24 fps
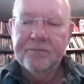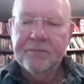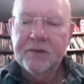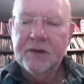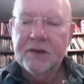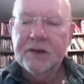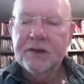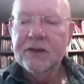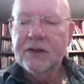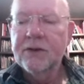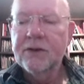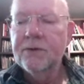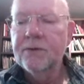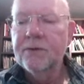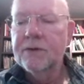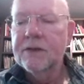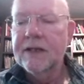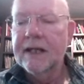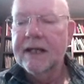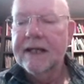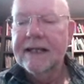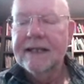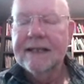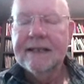Schools
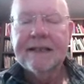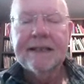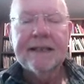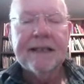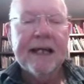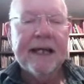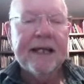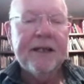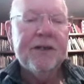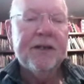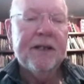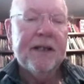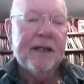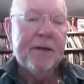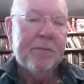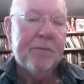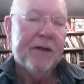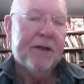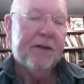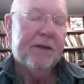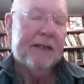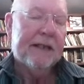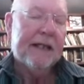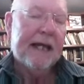are continually
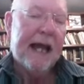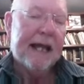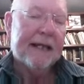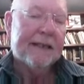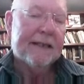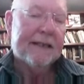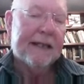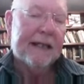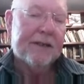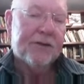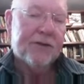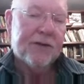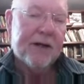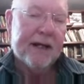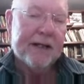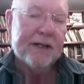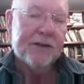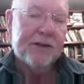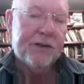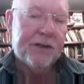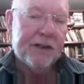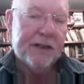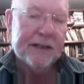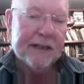building access
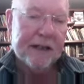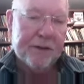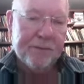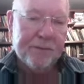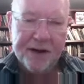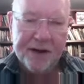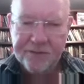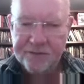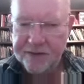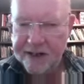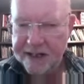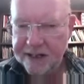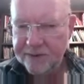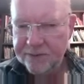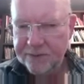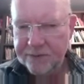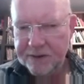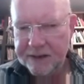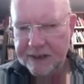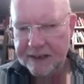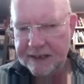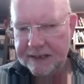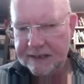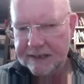strategies. I won't read
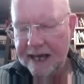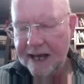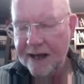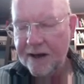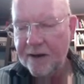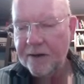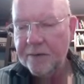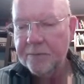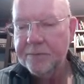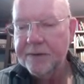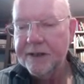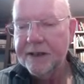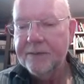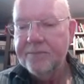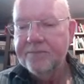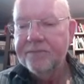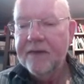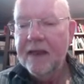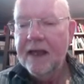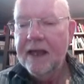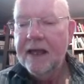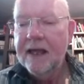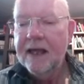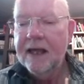all these out, but
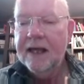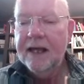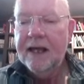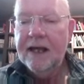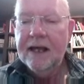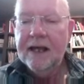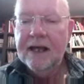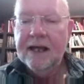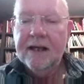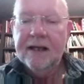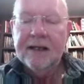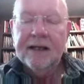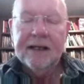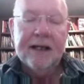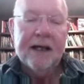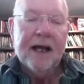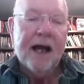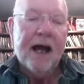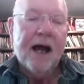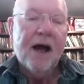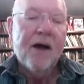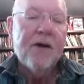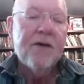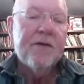
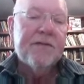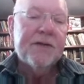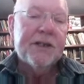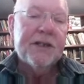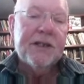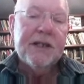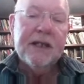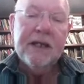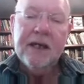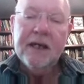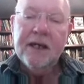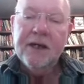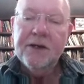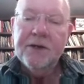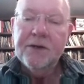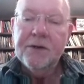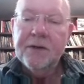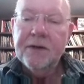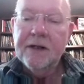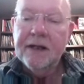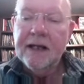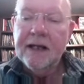over to you.